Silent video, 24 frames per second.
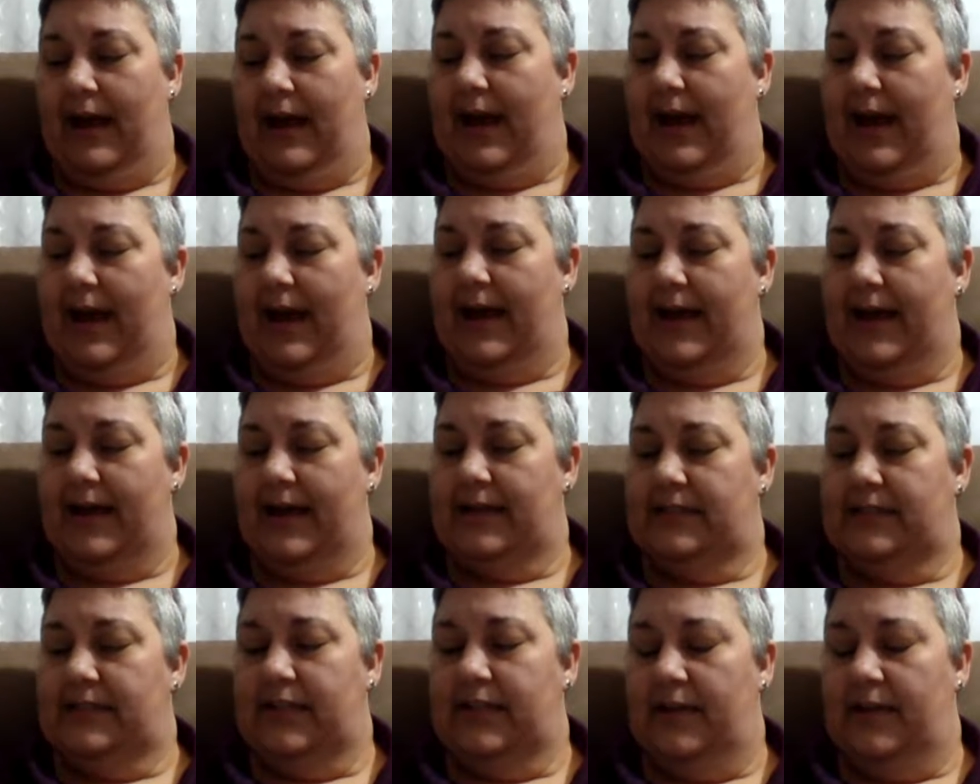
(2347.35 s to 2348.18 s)
I
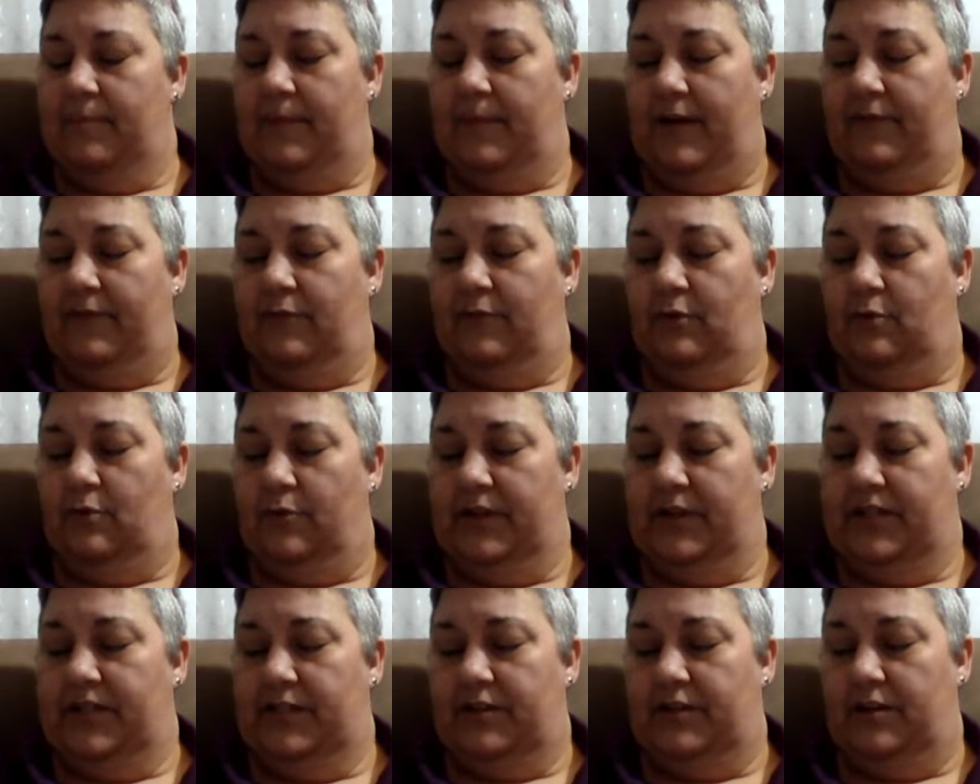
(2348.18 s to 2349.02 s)
hadn't done my full
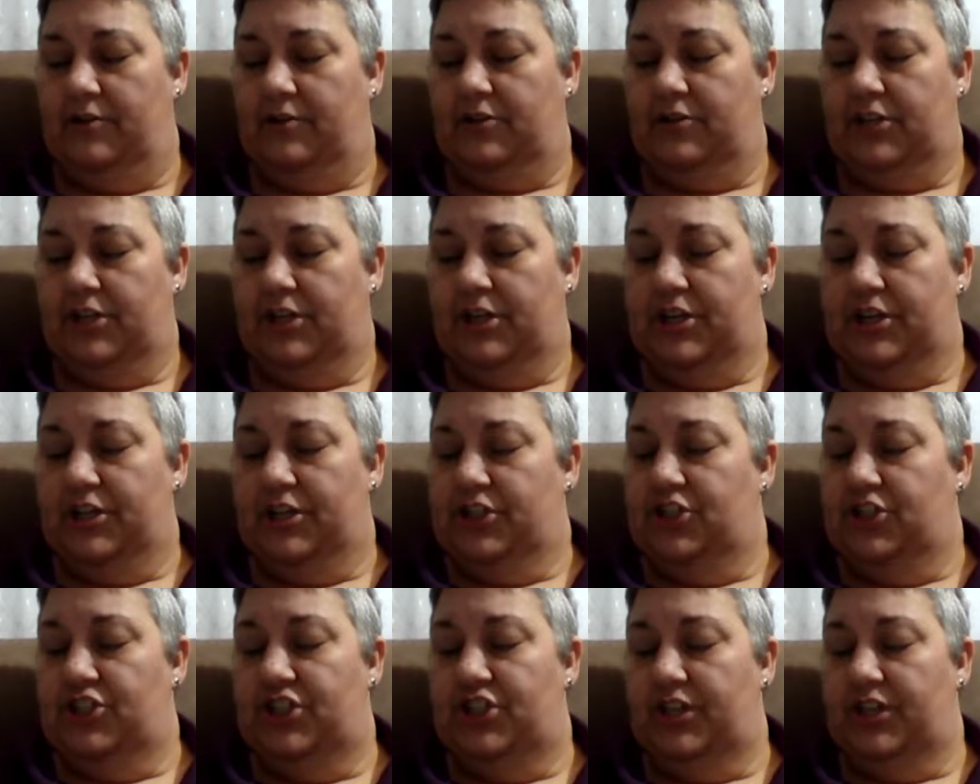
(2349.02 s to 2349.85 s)
research.
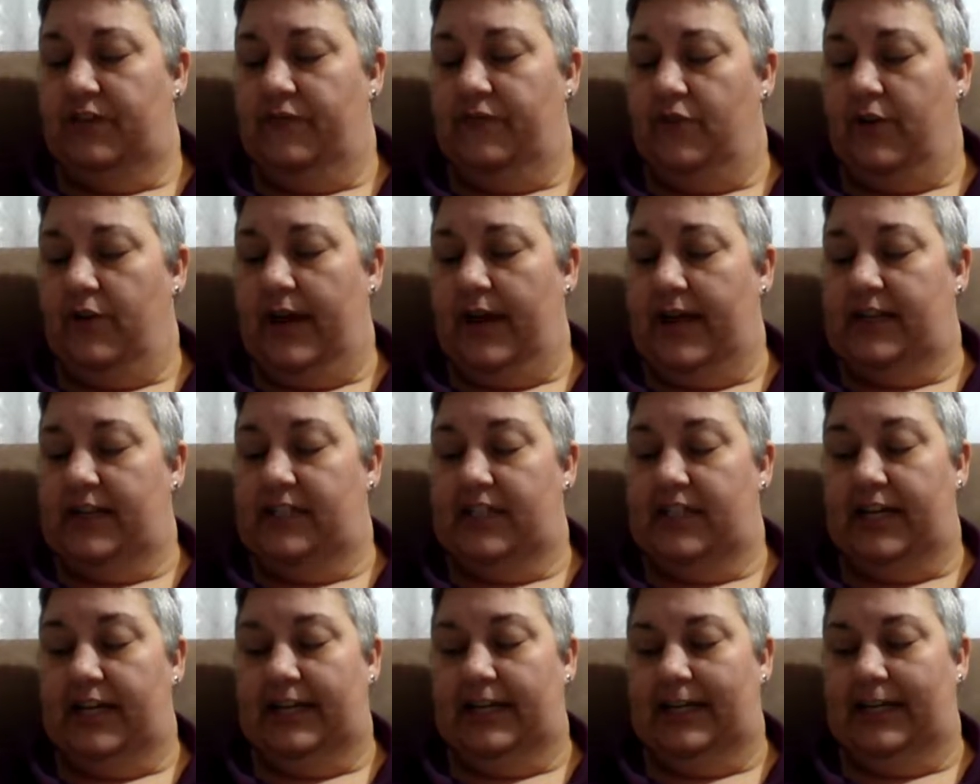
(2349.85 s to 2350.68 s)
Jennifer hadn't
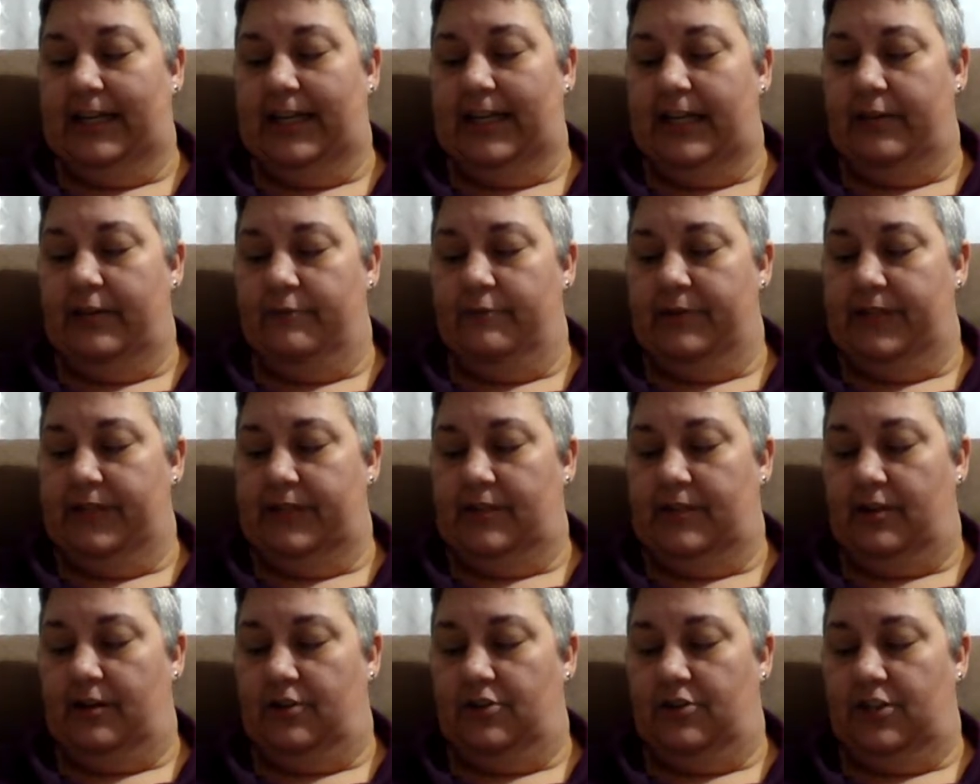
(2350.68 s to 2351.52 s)
done any
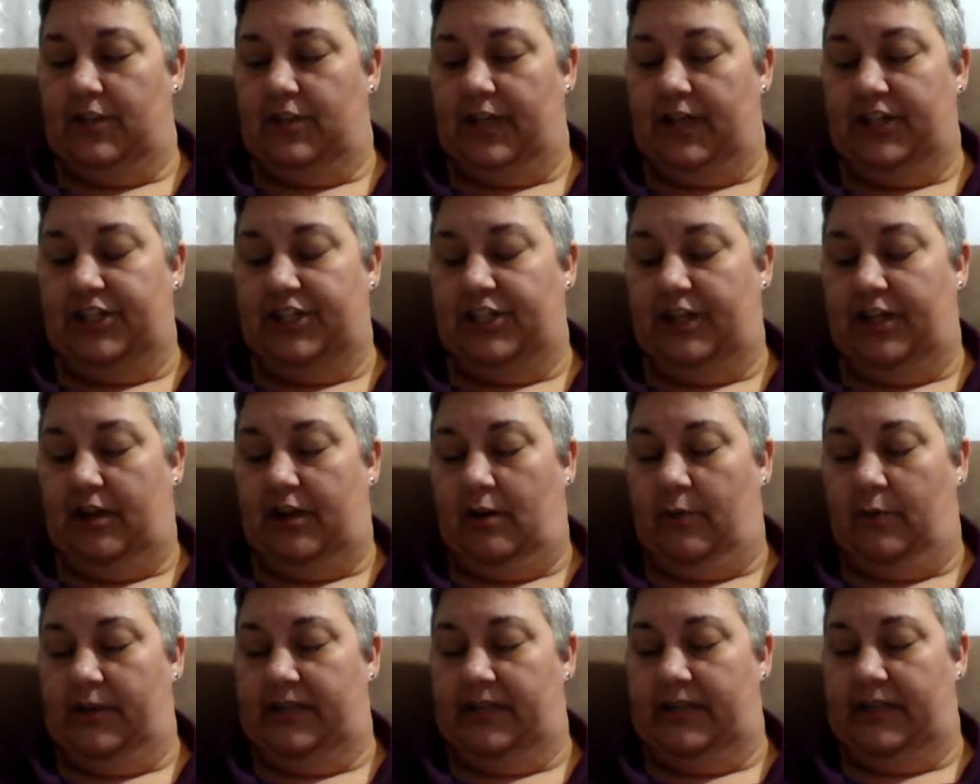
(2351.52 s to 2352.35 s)
research like she
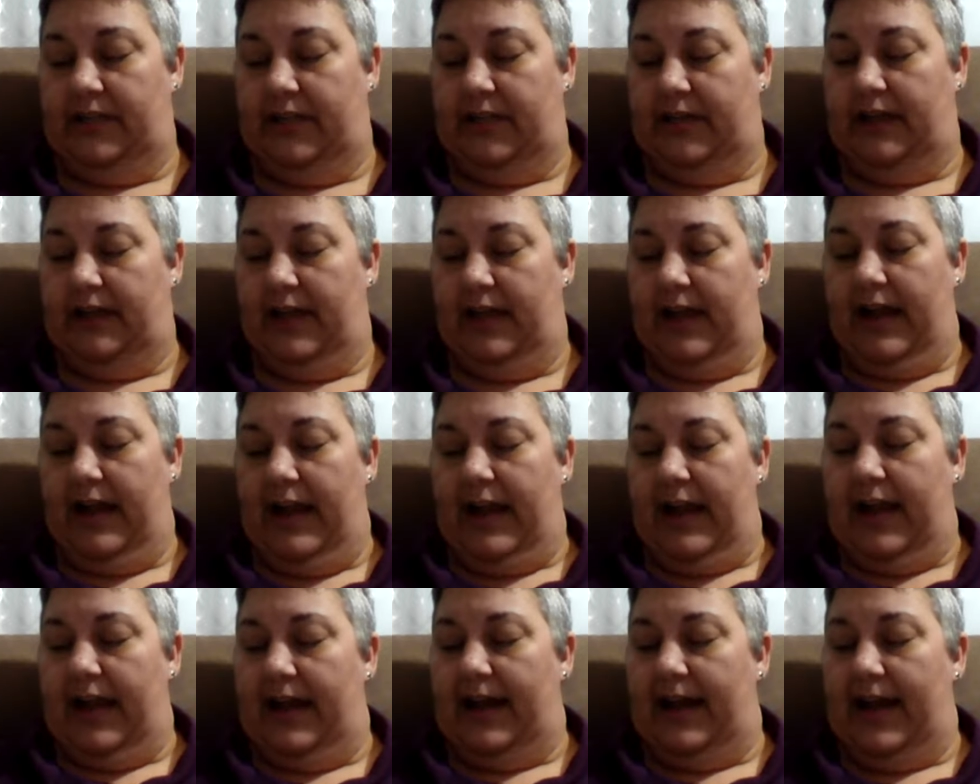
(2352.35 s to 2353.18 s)
always did,
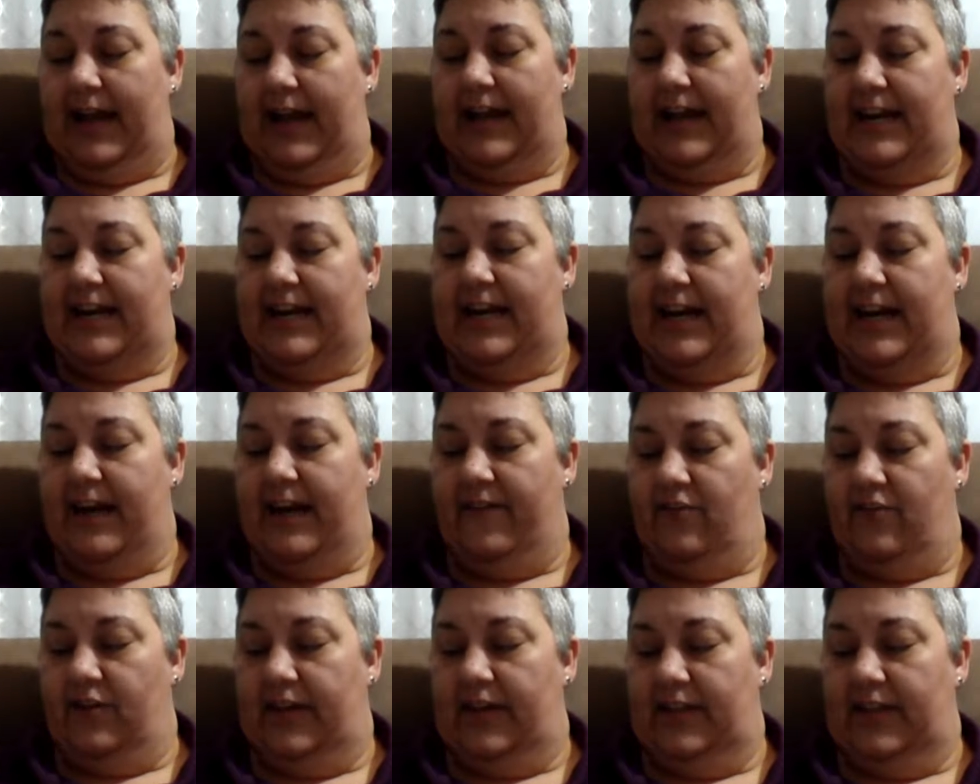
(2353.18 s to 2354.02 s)
and I had
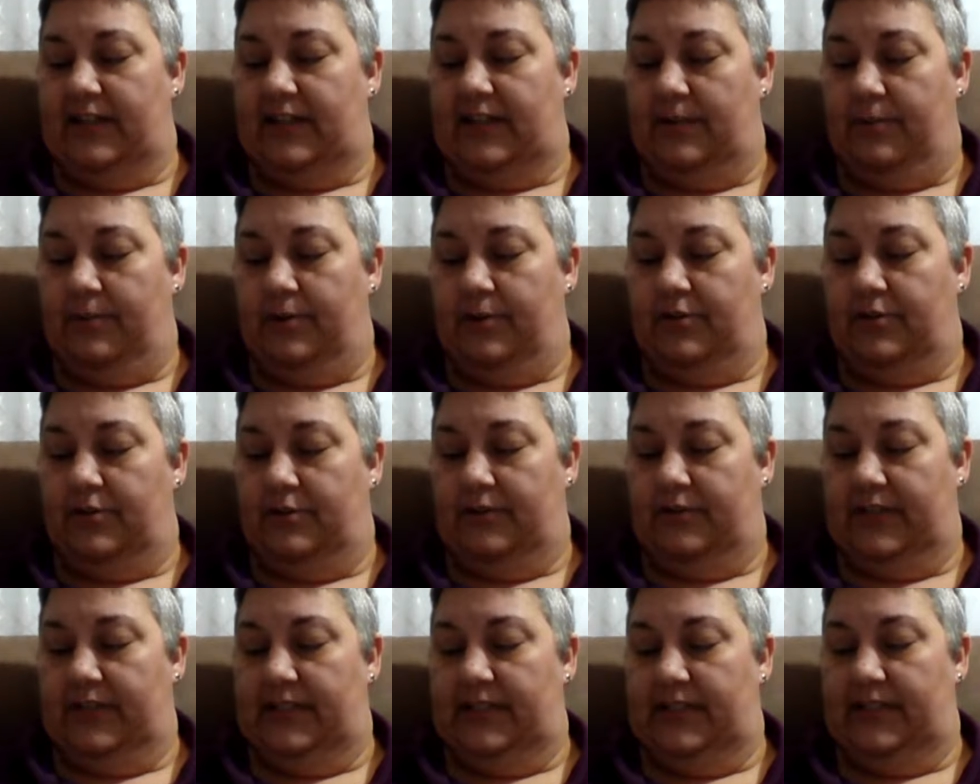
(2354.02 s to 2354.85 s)
never kissed a
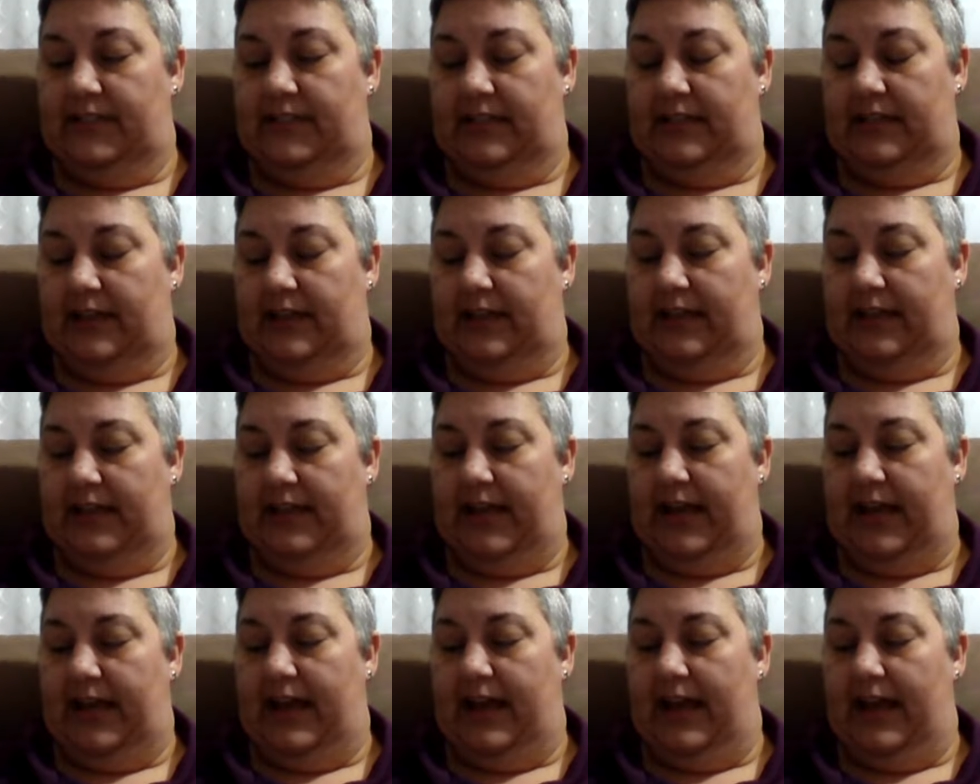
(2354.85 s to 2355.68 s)
personal assistant like
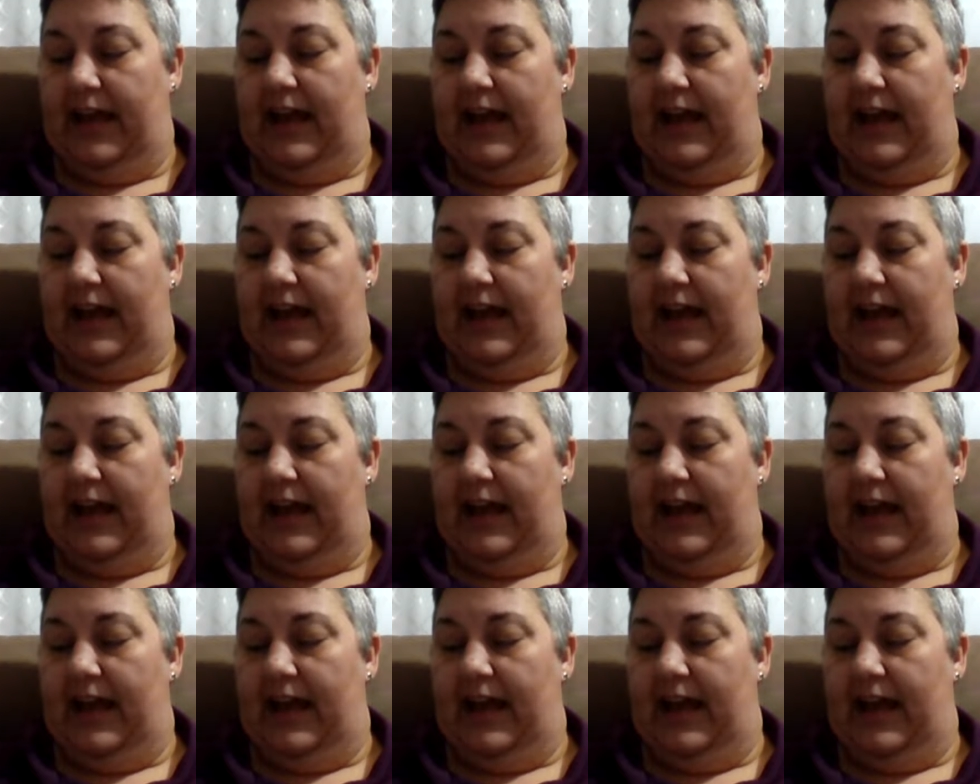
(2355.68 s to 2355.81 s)
that.